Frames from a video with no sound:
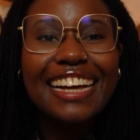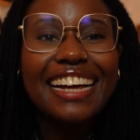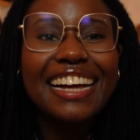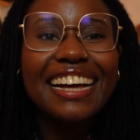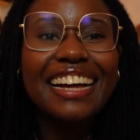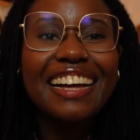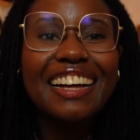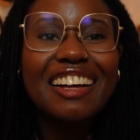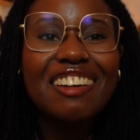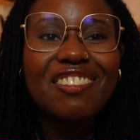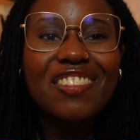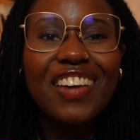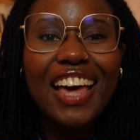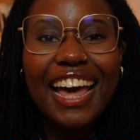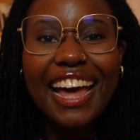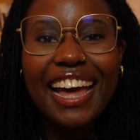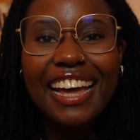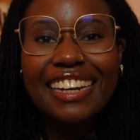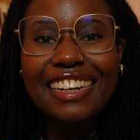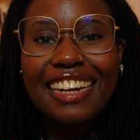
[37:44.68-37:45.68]

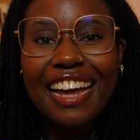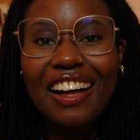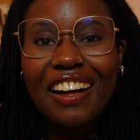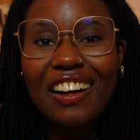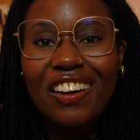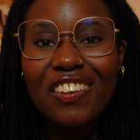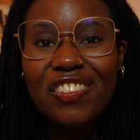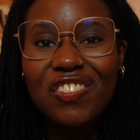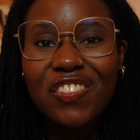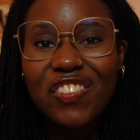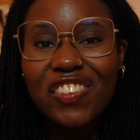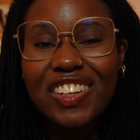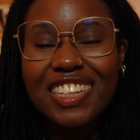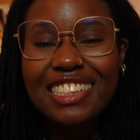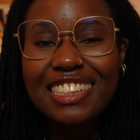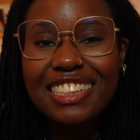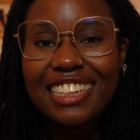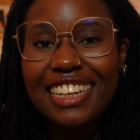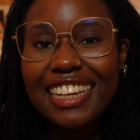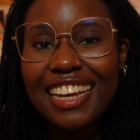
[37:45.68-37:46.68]
And I hope we
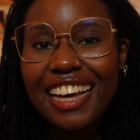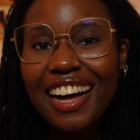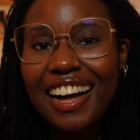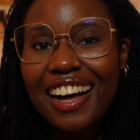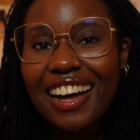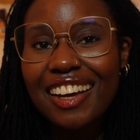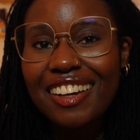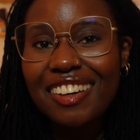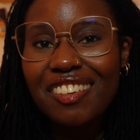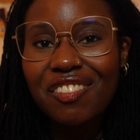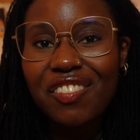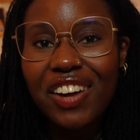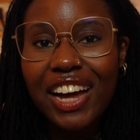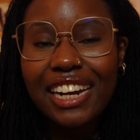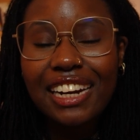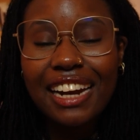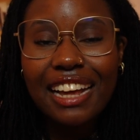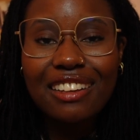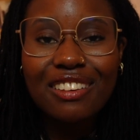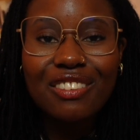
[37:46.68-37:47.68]
see you on
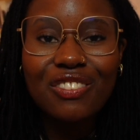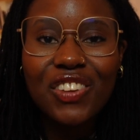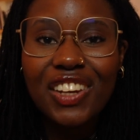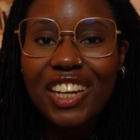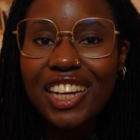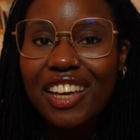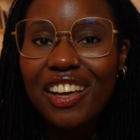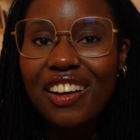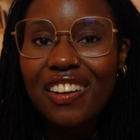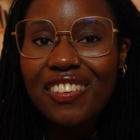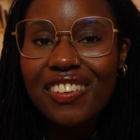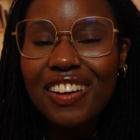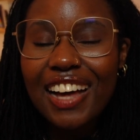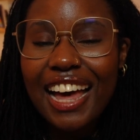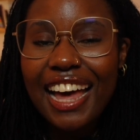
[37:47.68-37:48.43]
my next video.